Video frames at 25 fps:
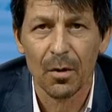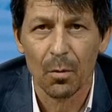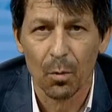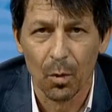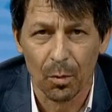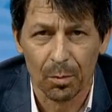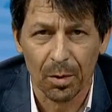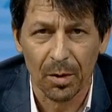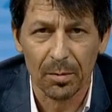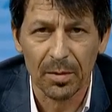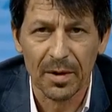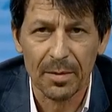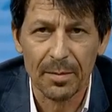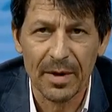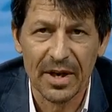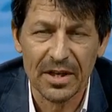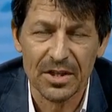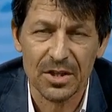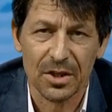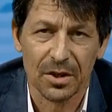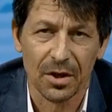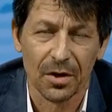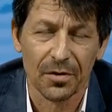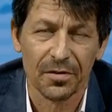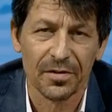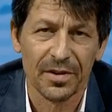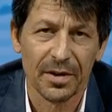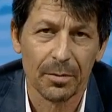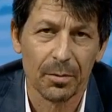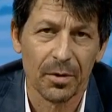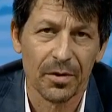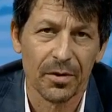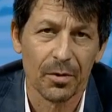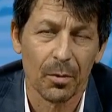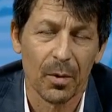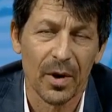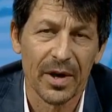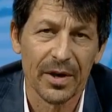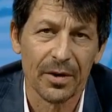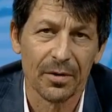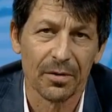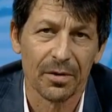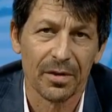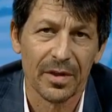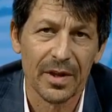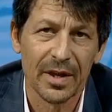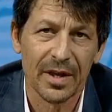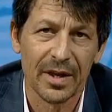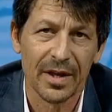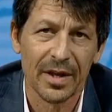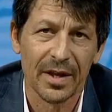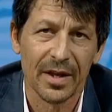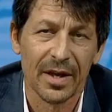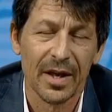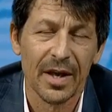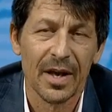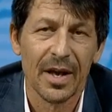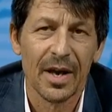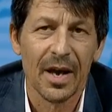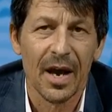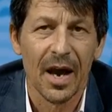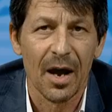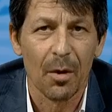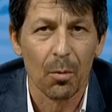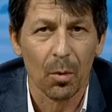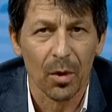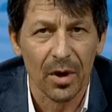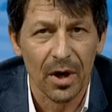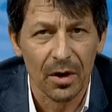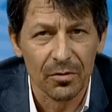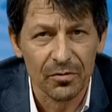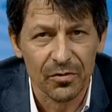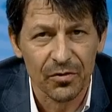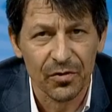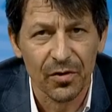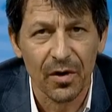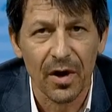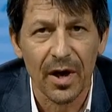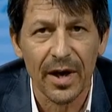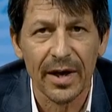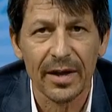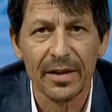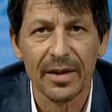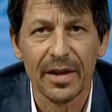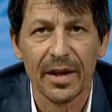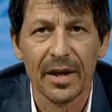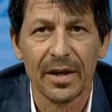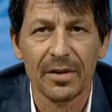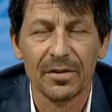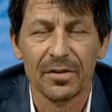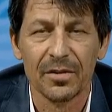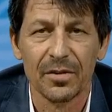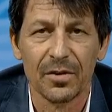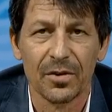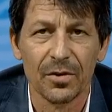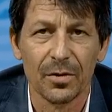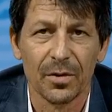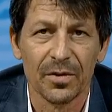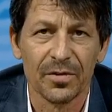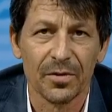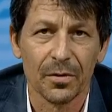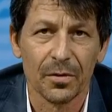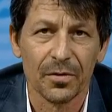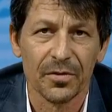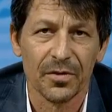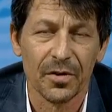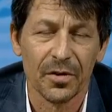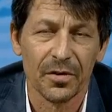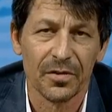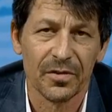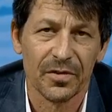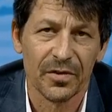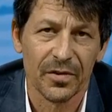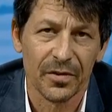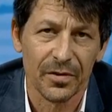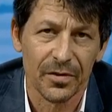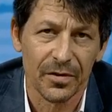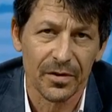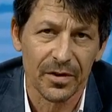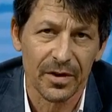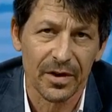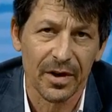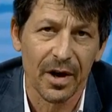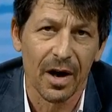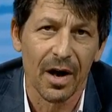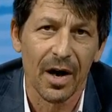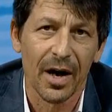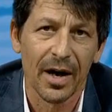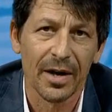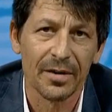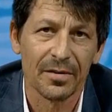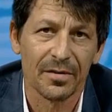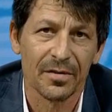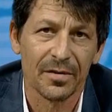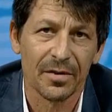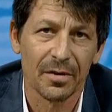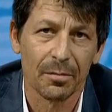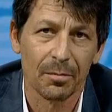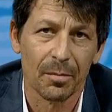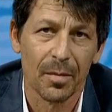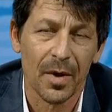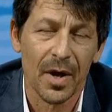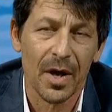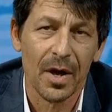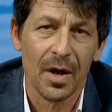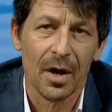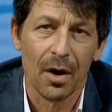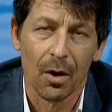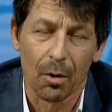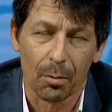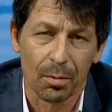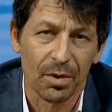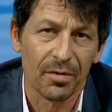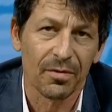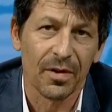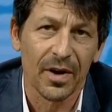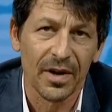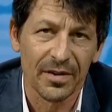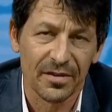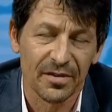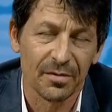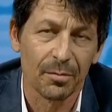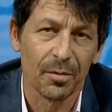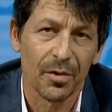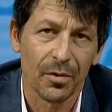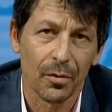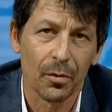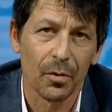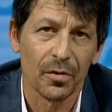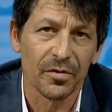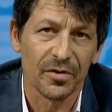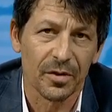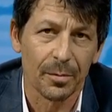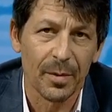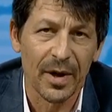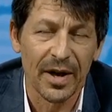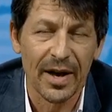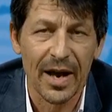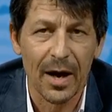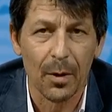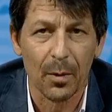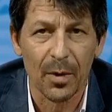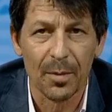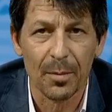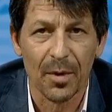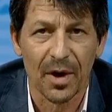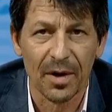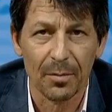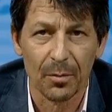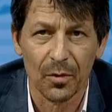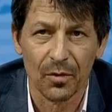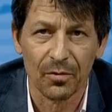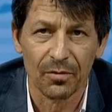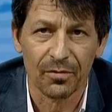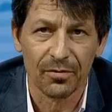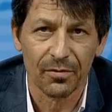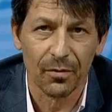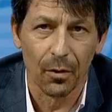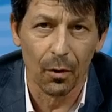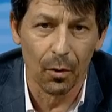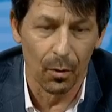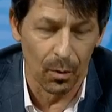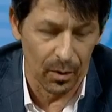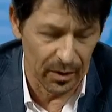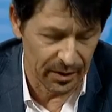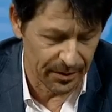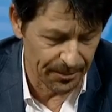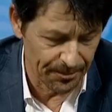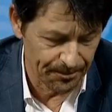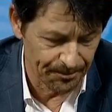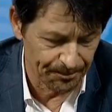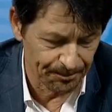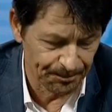will probably match closely with the way you're thinking. And what I'll try at the end to do is also to guide some or provide some thoughts about how we might move forward.